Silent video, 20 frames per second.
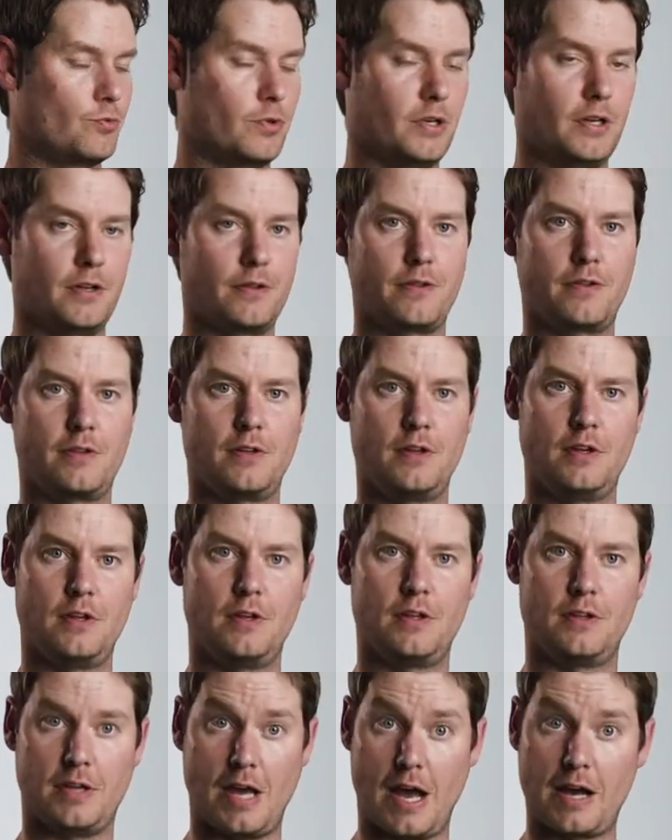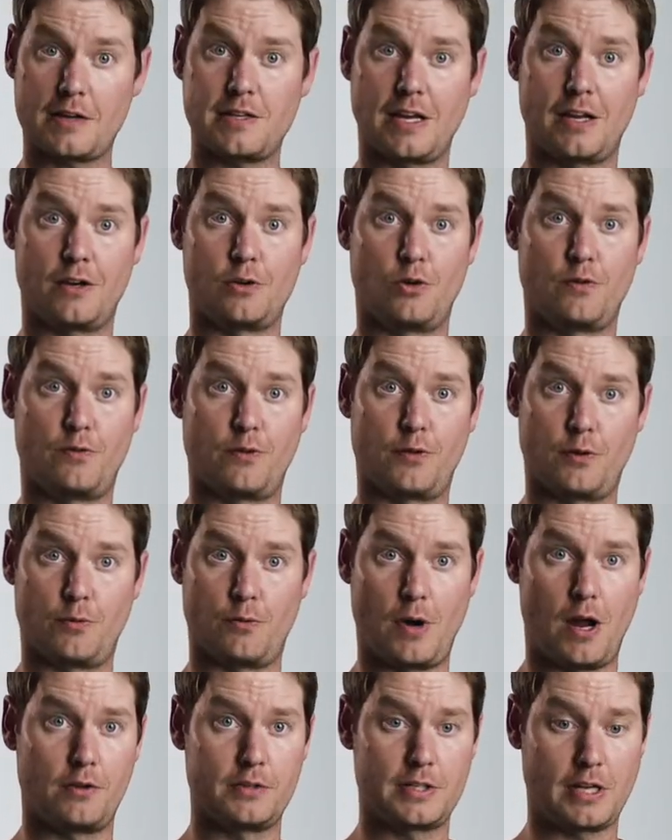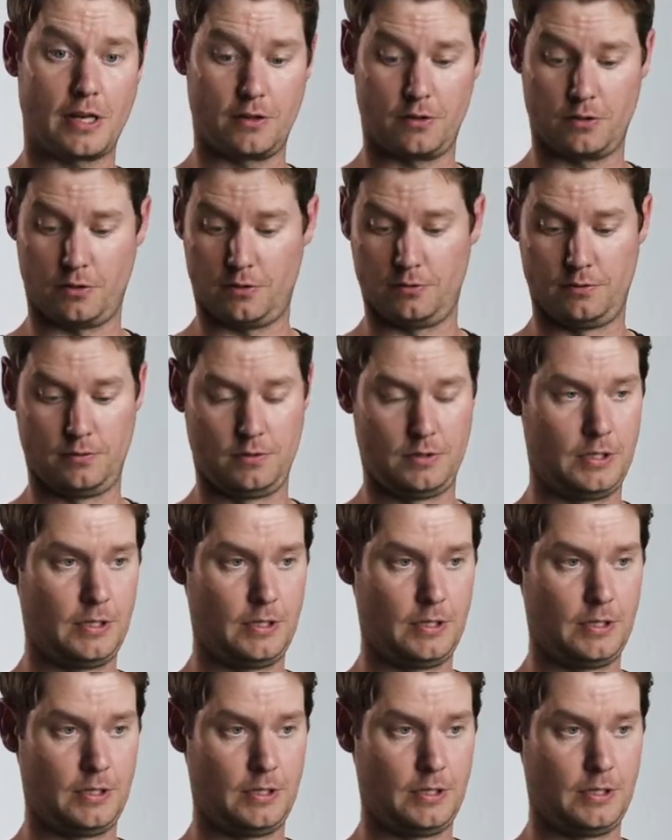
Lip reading: with the axe handle over the round handle